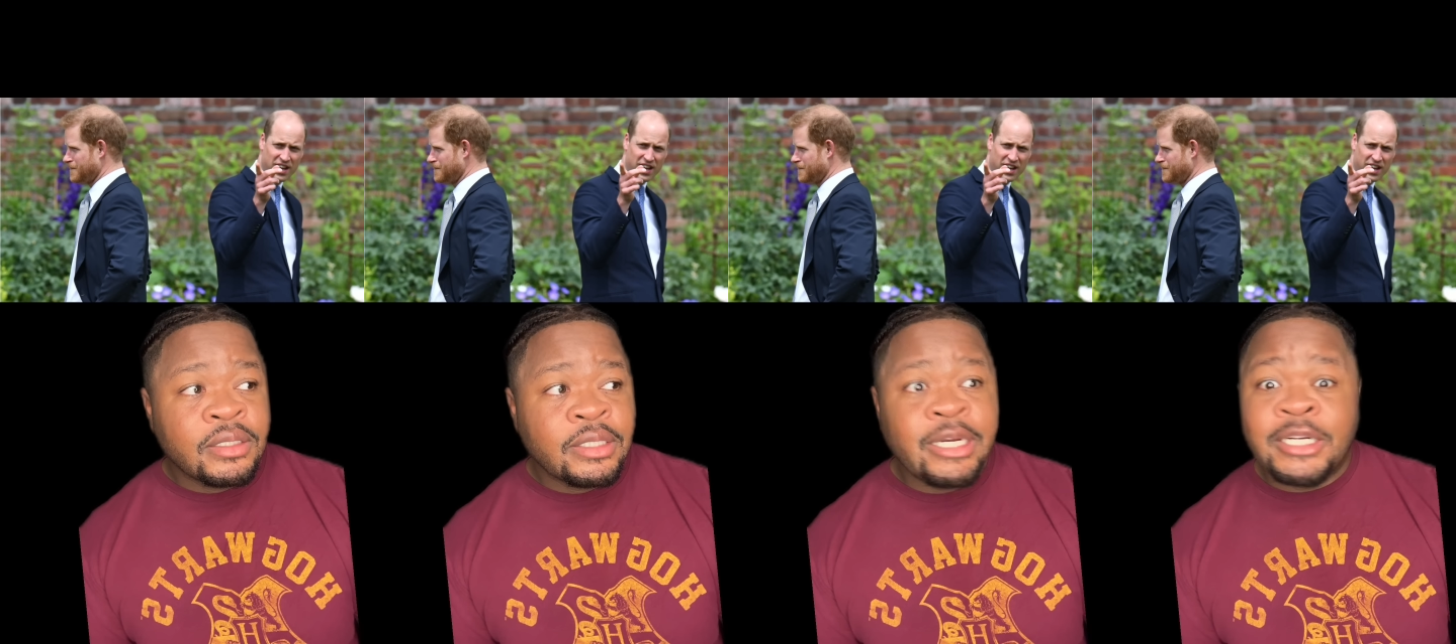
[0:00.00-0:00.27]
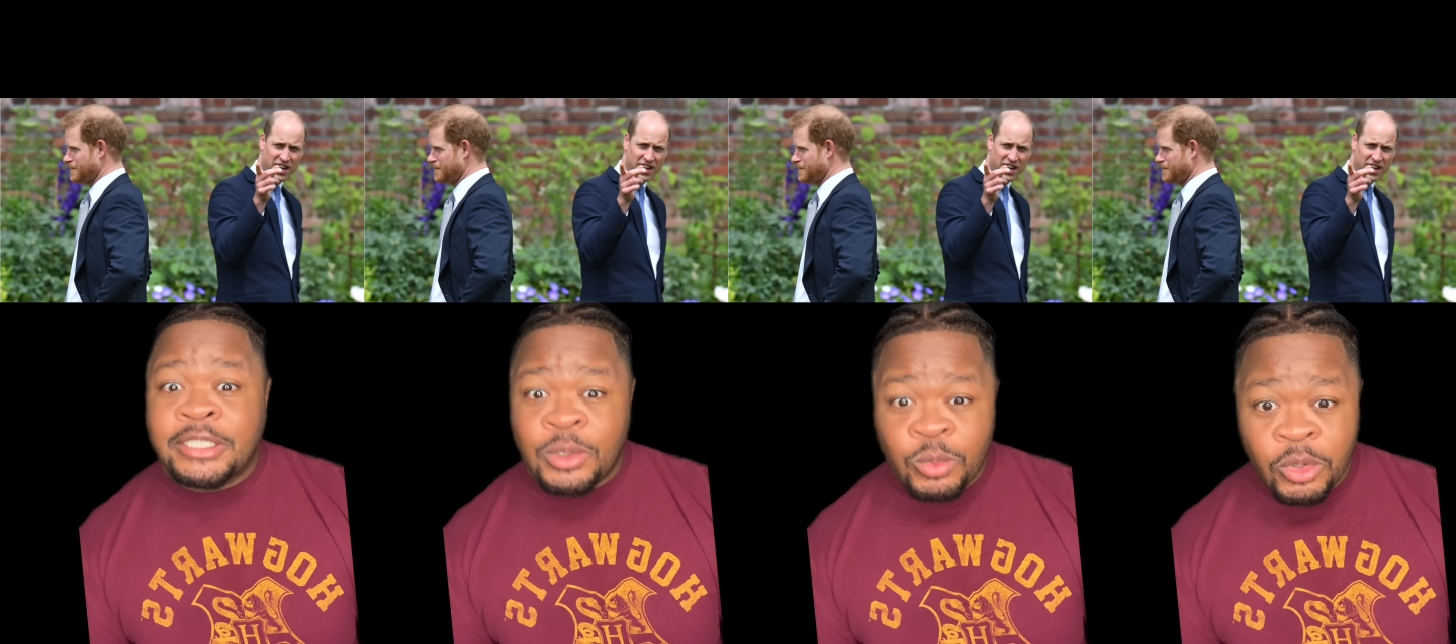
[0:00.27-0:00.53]

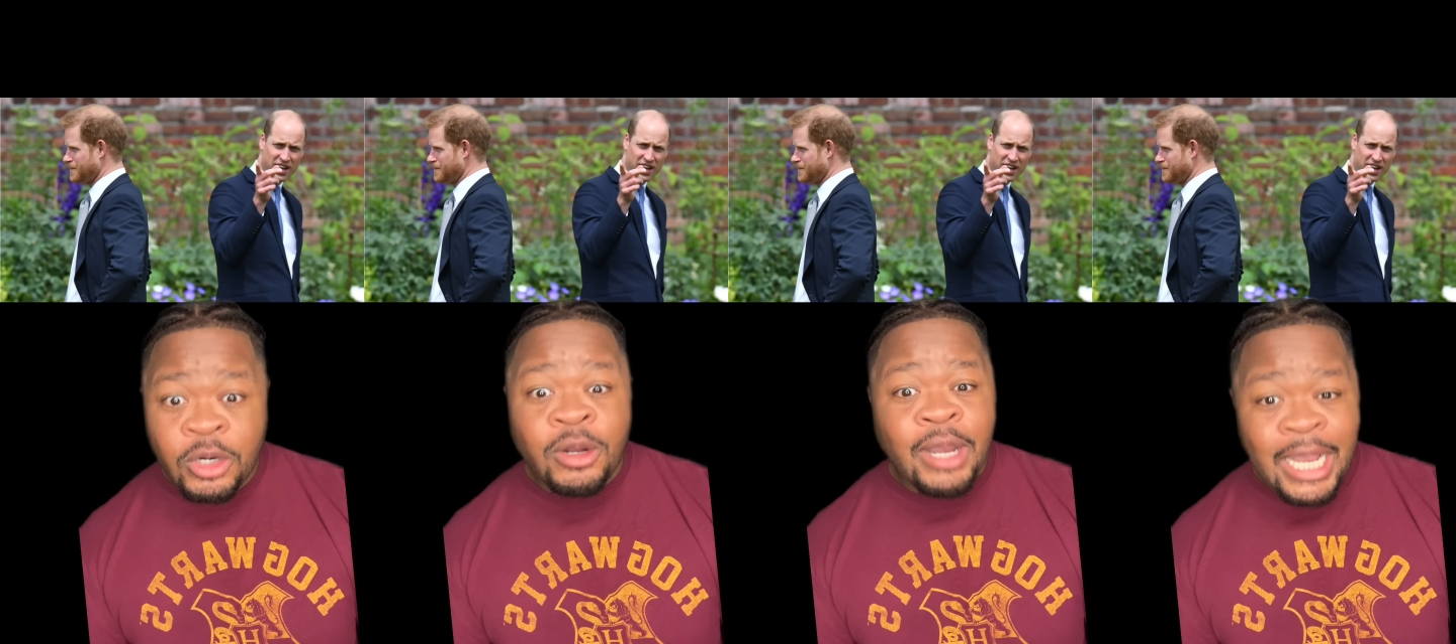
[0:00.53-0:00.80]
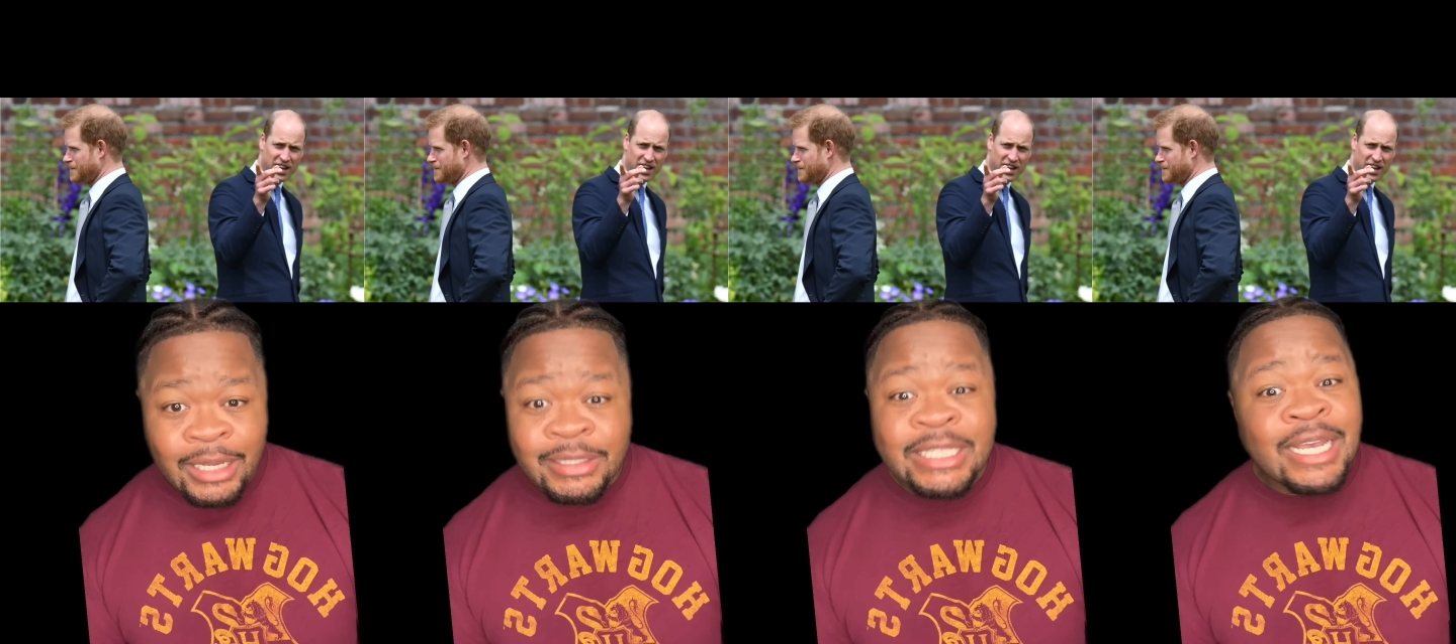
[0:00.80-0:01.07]
there's a world
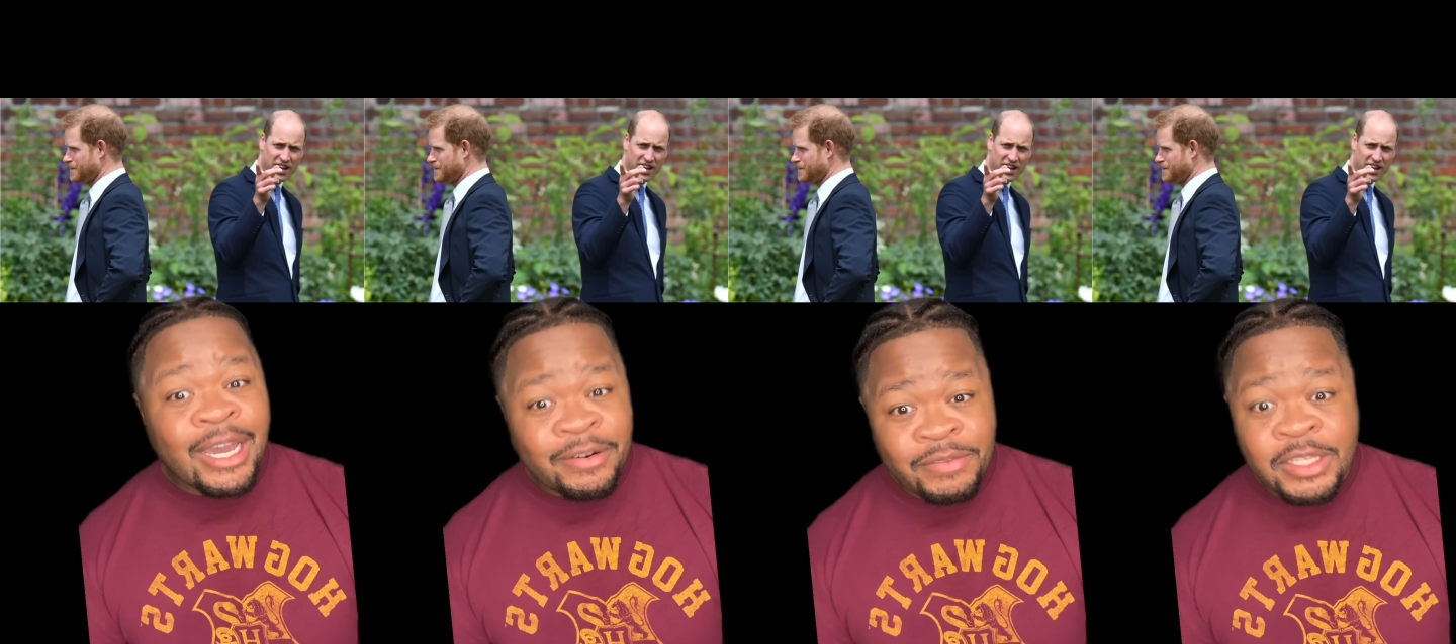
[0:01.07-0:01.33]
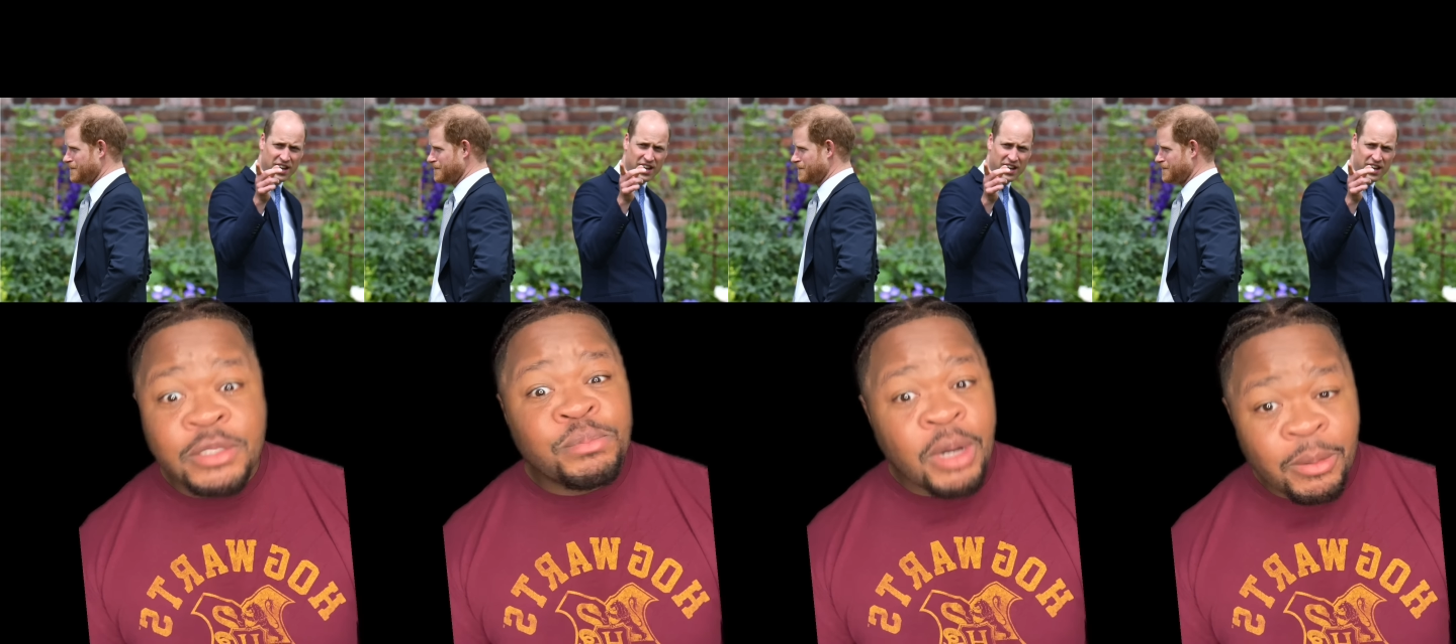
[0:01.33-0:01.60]
outside of
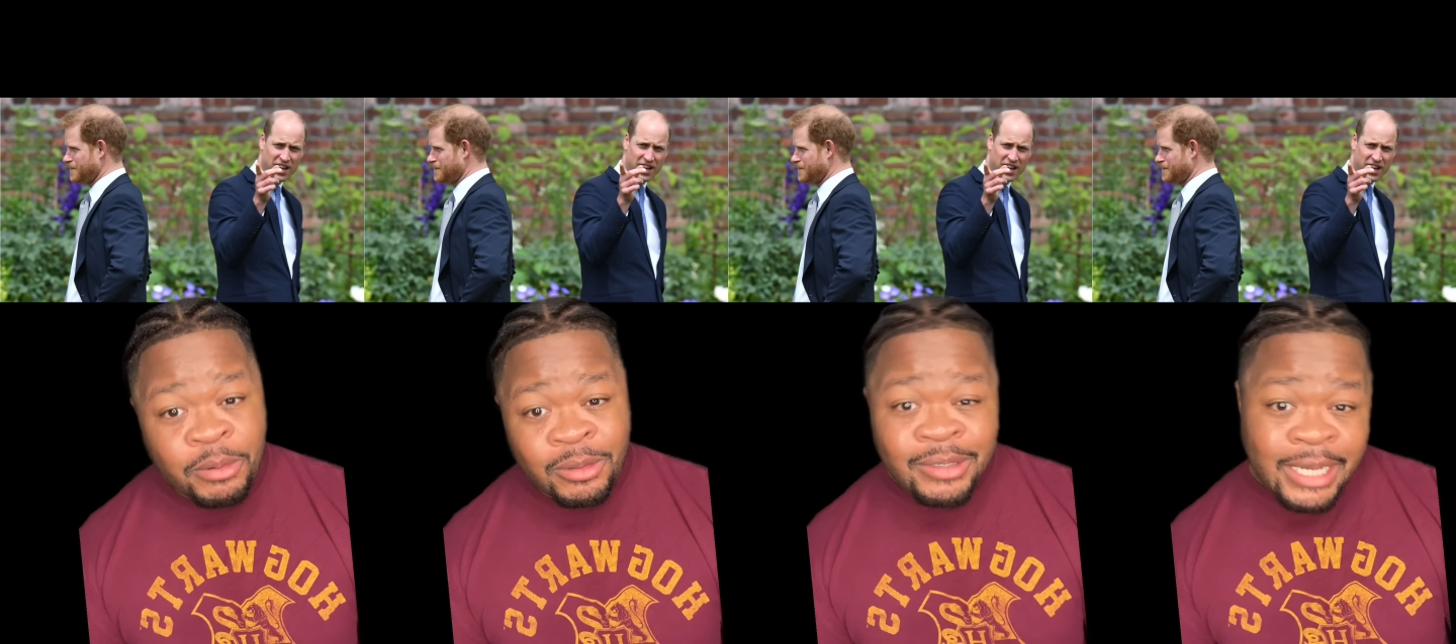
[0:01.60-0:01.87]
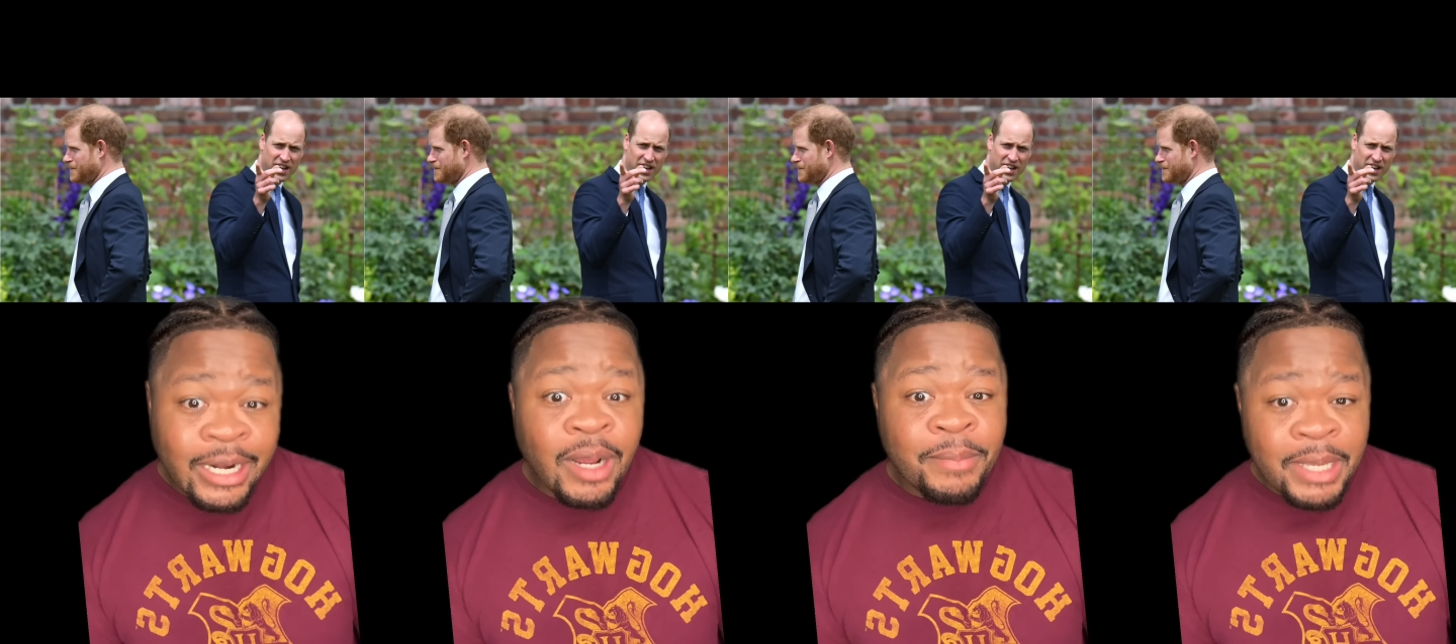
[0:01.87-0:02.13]
this bubble
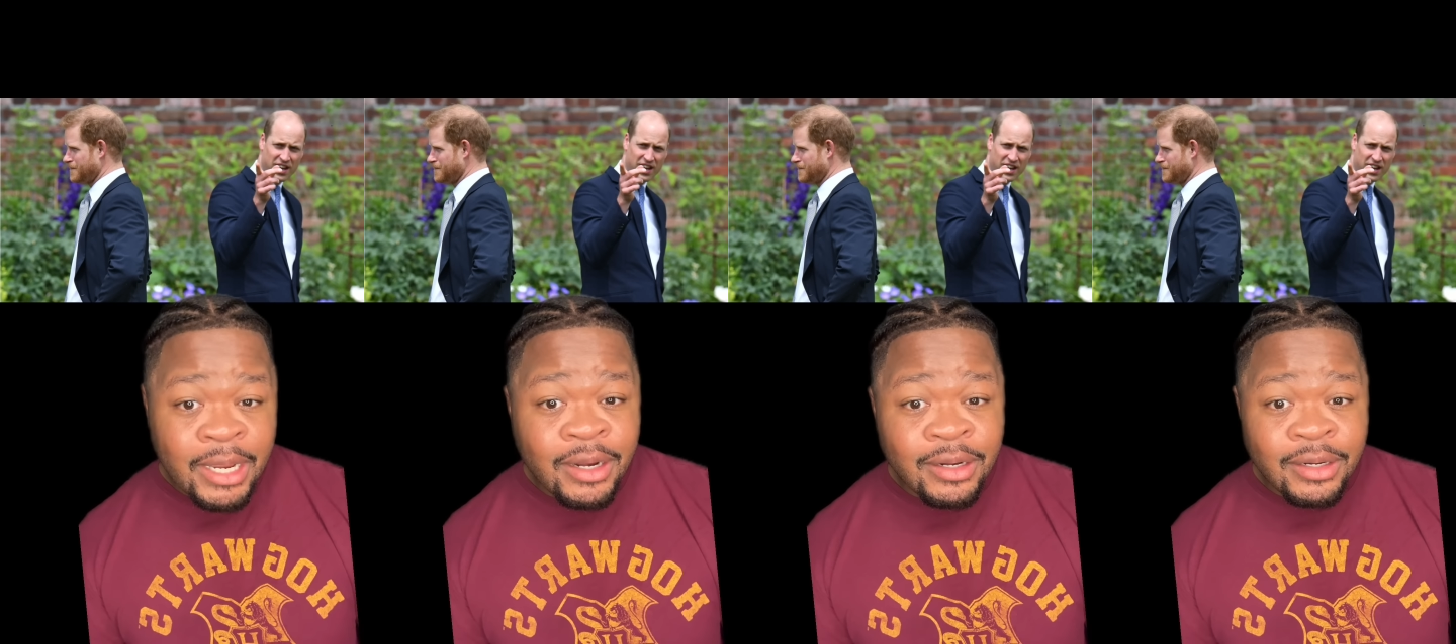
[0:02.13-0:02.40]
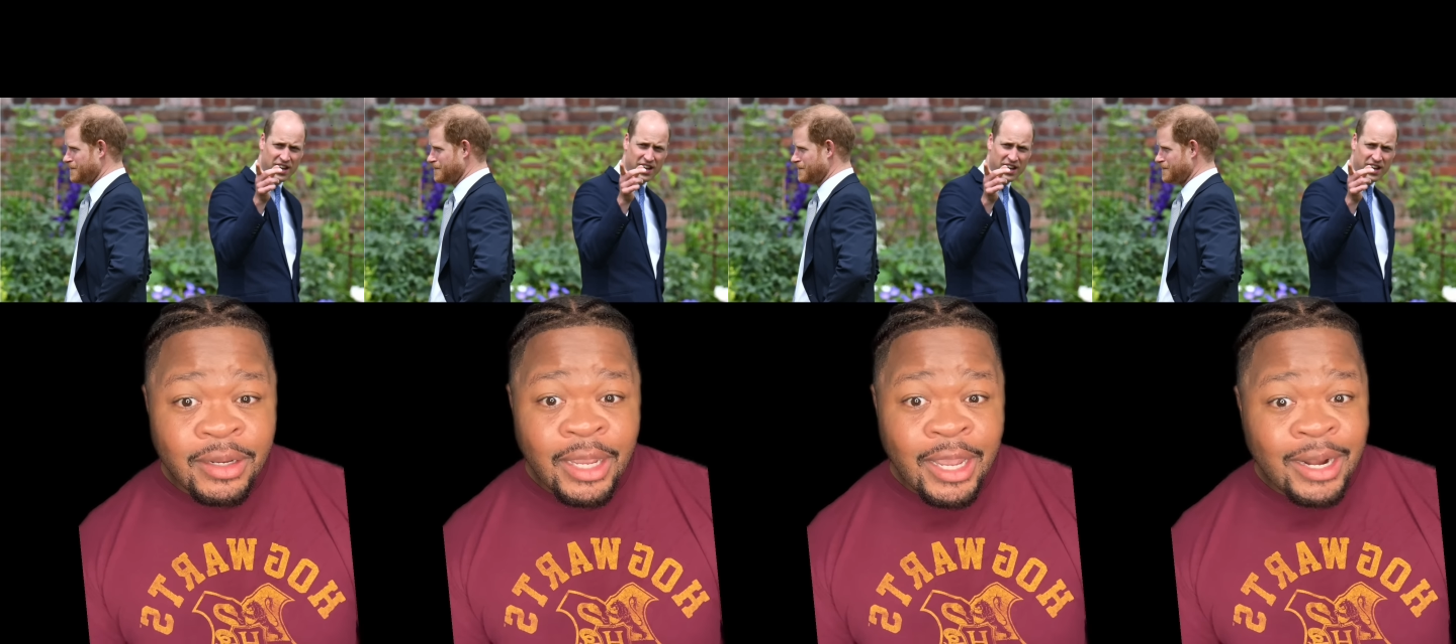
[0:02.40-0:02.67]
that I'm in,